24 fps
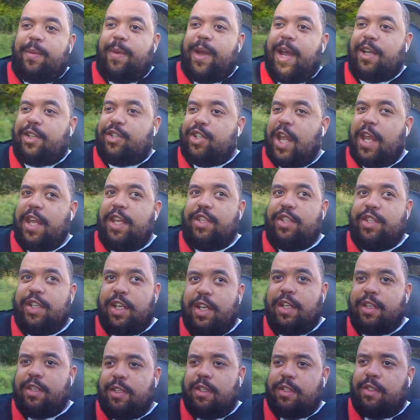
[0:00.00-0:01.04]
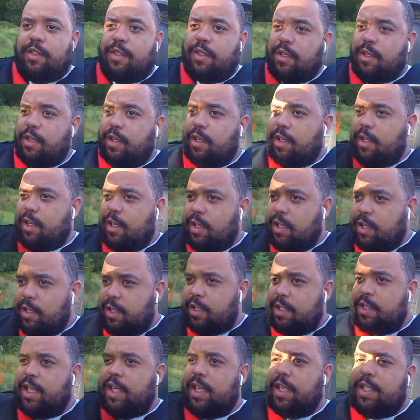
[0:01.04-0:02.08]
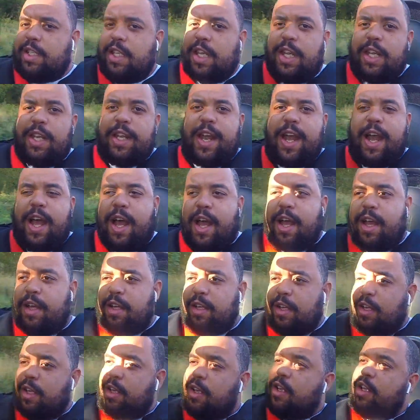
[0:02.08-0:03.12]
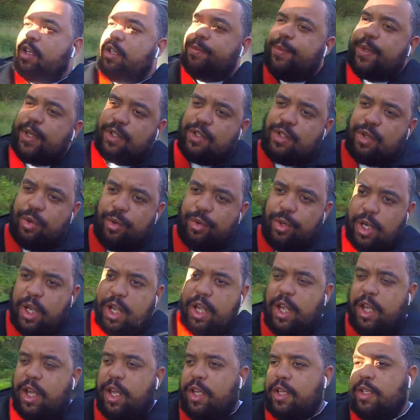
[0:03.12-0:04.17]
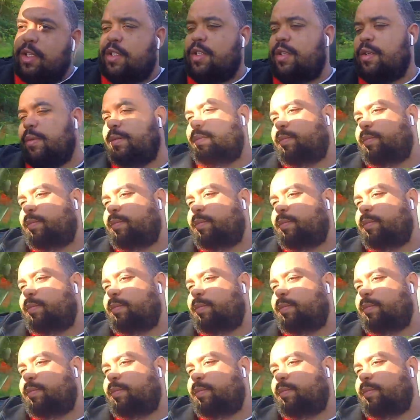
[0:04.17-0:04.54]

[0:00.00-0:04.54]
about changing the TT now. It's been two years.